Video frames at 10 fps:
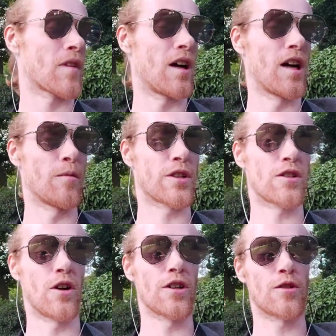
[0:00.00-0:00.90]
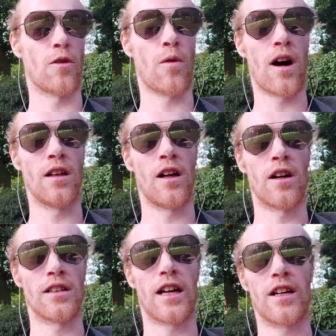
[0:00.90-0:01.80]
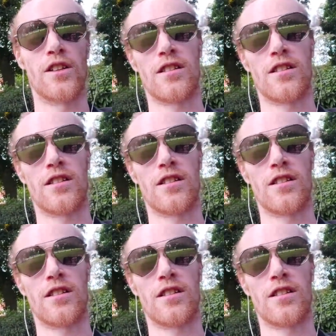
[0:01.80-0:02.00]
Uh, which is also a while longer that I can